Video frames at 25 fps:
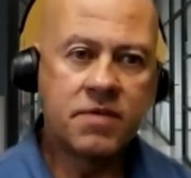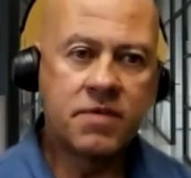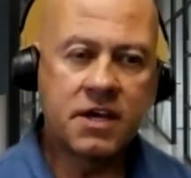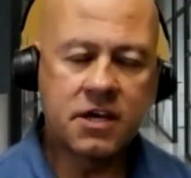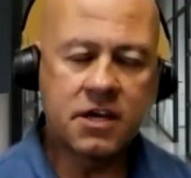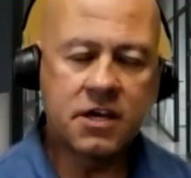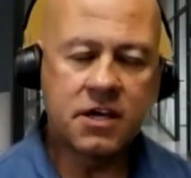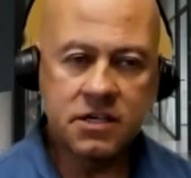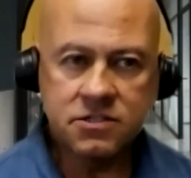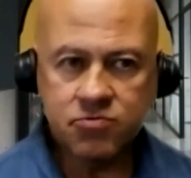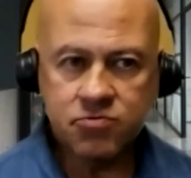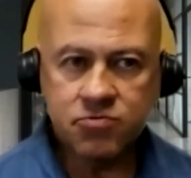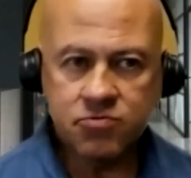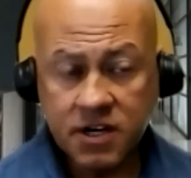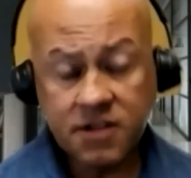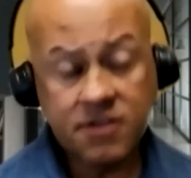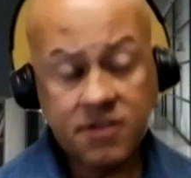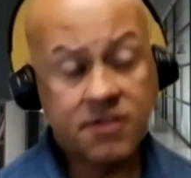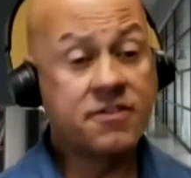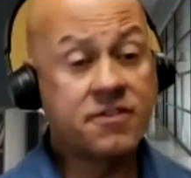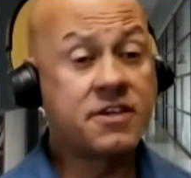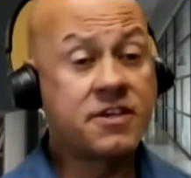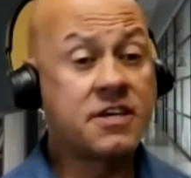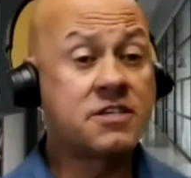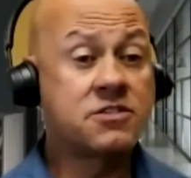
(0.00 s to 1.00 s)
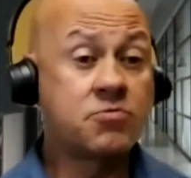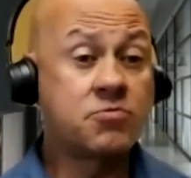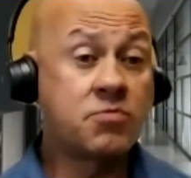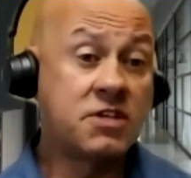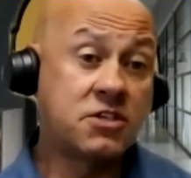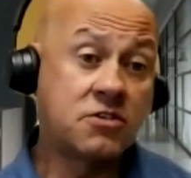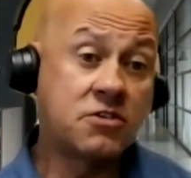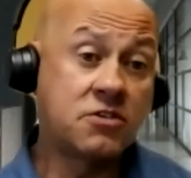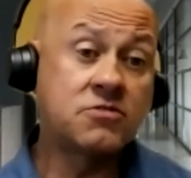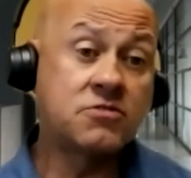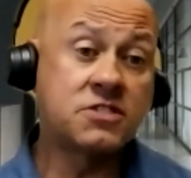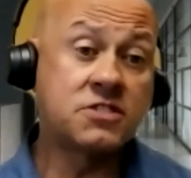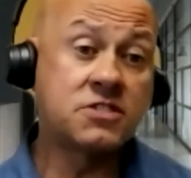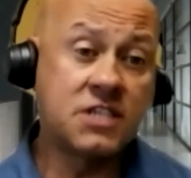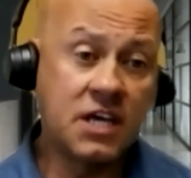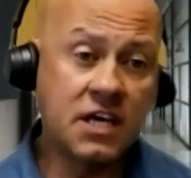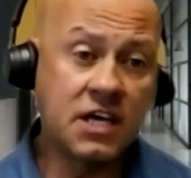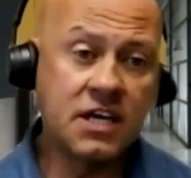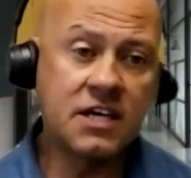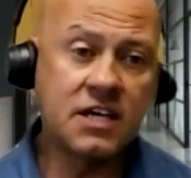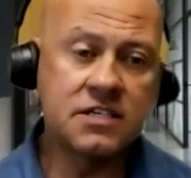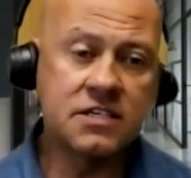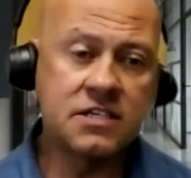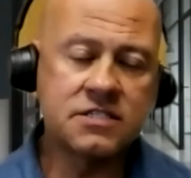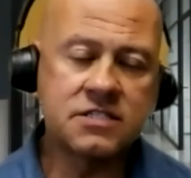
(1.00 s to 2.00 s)
Because one of the things we do
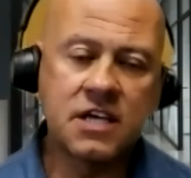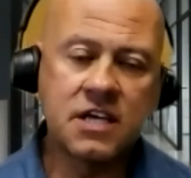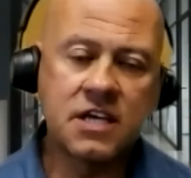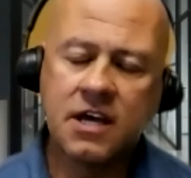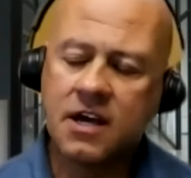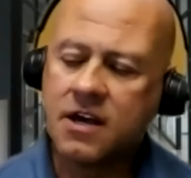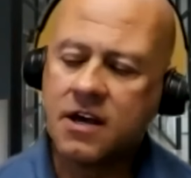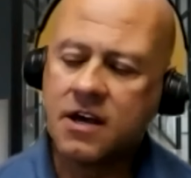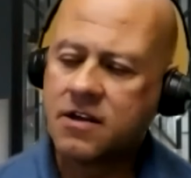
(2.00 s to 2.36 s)
see is